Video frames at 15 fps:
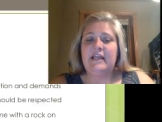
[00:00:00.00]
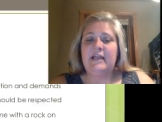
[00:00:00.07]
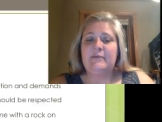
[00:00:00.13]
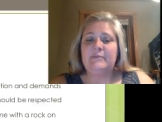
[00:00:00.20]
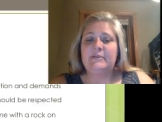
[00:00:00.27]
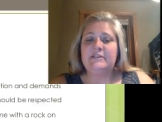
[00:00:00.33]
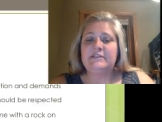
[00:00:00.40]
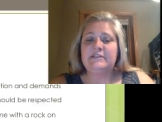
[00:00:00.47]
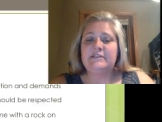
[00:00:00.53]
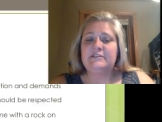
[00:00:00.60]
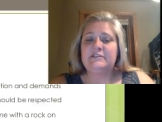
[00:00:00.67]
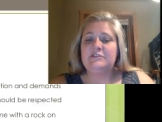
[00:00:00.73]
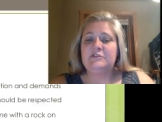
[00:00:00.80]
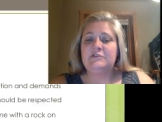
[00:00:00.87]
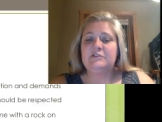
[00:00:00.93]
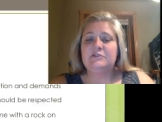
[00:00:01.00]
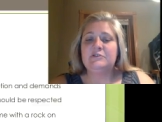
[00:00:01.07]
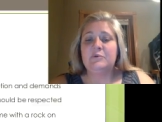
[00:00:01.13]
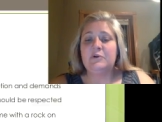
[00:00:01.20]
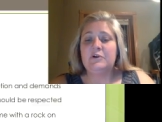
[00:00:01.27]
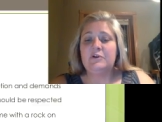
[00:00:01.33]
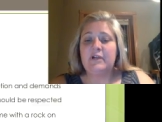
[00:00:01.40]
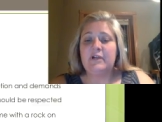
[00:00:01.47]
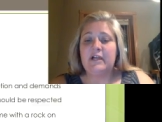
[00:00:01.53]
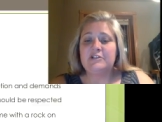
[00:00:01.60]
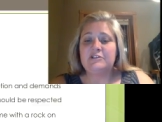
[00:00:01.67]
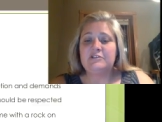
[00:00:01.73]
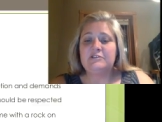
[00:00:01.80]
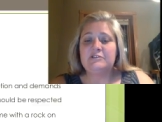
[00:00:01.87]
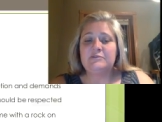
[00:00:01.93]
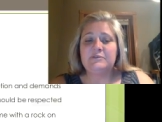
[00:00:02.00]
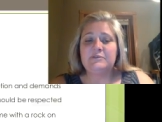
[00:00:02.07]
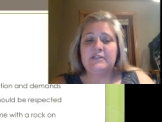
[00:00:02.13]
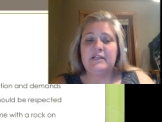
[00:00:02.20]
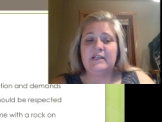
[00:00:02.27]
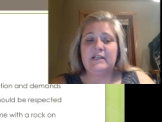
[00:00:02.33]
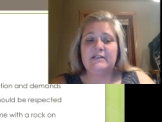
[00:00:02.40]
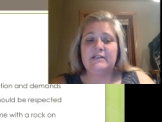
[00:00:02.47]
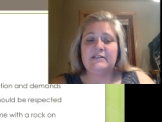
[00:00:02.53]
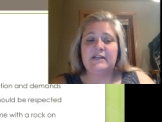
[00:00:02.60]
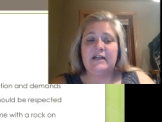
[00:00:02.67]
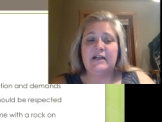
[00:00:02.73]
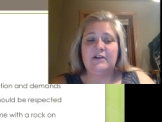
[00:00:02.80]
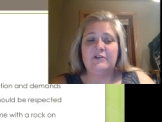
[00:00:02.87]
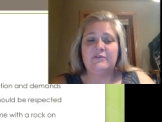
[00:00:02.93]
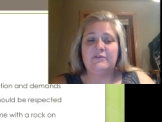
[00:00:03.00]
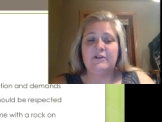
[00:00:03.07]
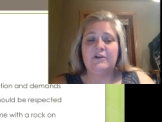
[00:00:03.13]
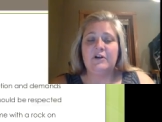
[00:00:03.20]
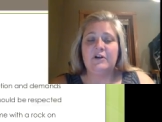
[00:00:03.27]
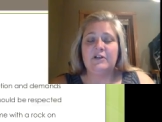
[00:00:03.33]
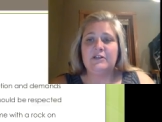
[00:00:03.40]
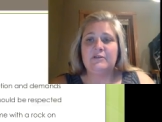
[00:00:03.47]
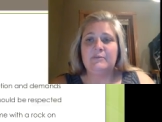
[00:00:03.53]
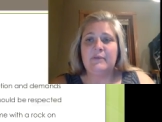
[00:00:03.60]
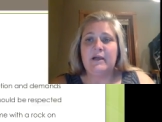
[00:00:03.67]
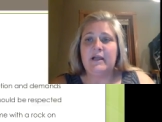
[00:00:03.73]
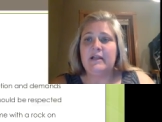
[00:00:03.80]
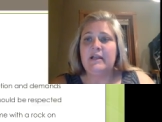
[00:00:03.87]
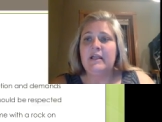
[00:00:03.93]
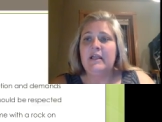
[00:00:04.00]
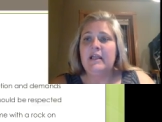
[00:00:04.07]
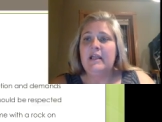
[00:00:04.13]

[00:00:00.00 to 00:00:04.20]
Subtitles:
happens and the student's word or actions was taken as a higher regard than mine.